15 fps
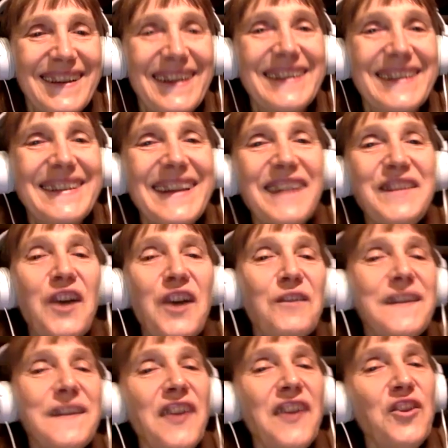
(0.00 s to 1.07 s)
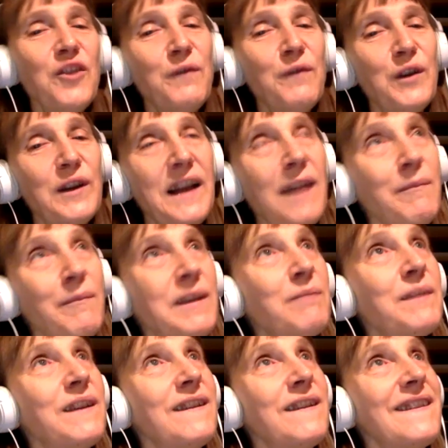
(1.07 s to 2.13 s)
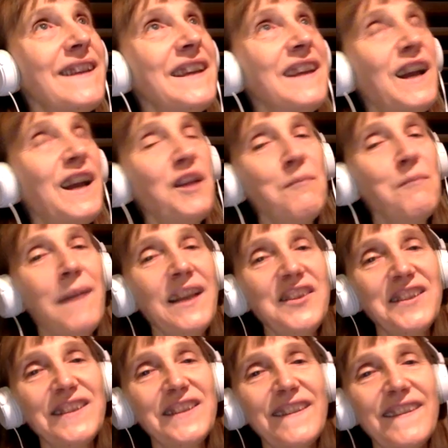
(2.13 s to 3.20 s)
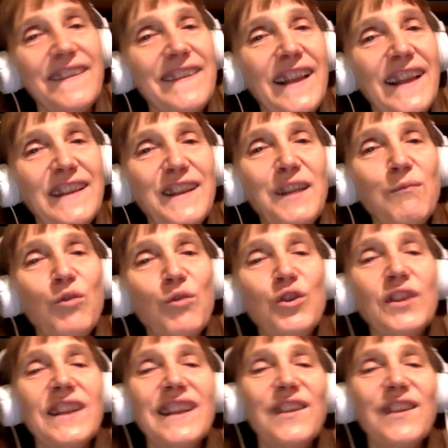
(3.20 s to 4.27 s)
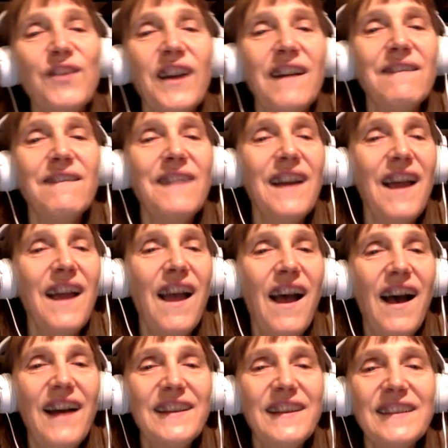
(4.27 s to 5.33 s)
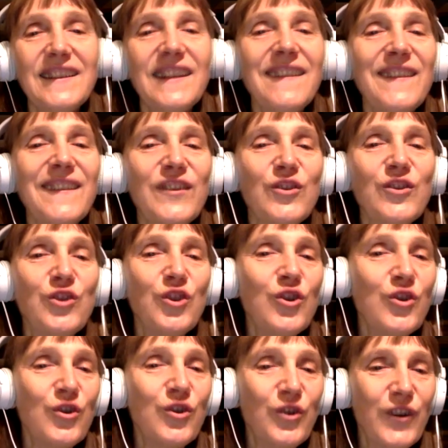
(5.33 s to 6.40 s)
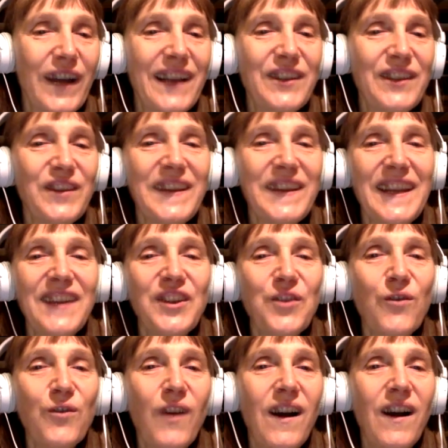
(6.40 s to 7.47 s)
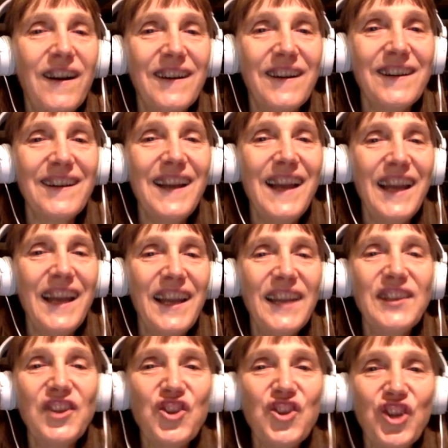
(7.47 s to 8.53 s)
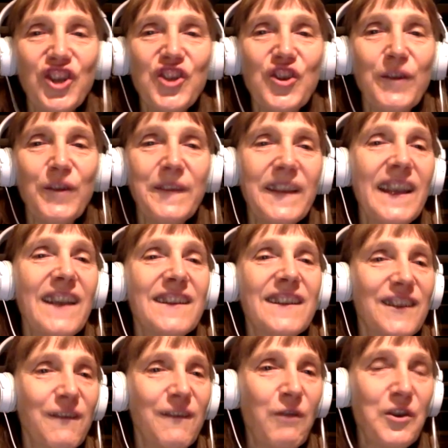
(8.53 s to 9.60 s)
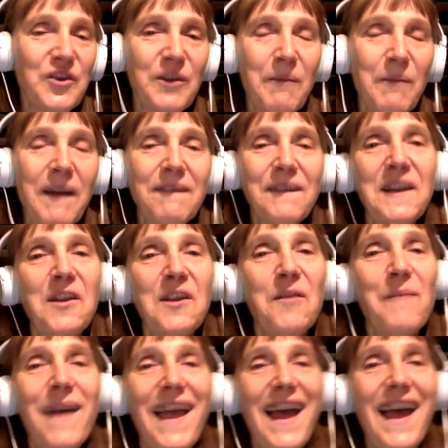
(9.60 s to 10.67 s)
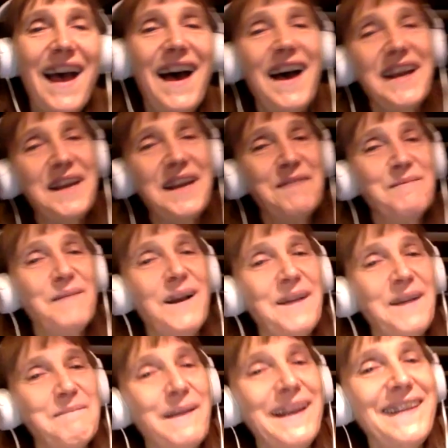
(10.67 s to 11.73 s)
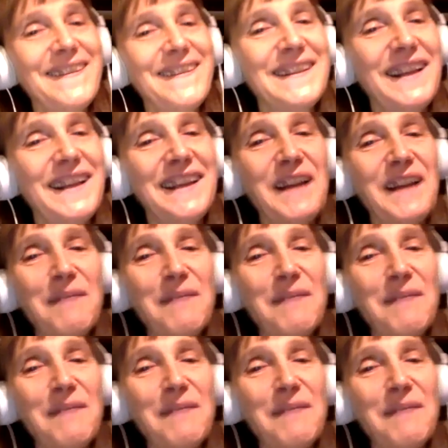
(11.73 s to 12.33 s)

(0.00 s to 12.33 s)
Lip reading: Yeah, no, thank you for coming, because I imagine it's a Sunday morning. You have other things to do, and here you are in a church of theater watching my film. I am amazed and I'm